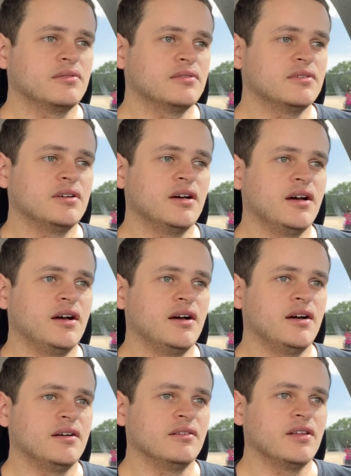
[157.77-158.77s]

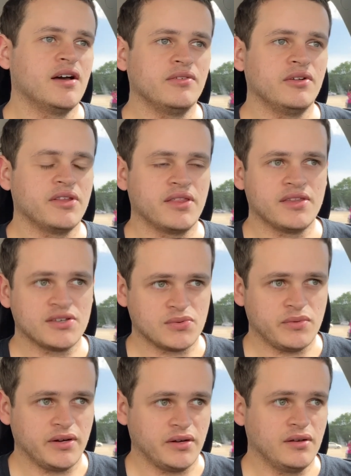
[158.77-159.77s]
level than this one.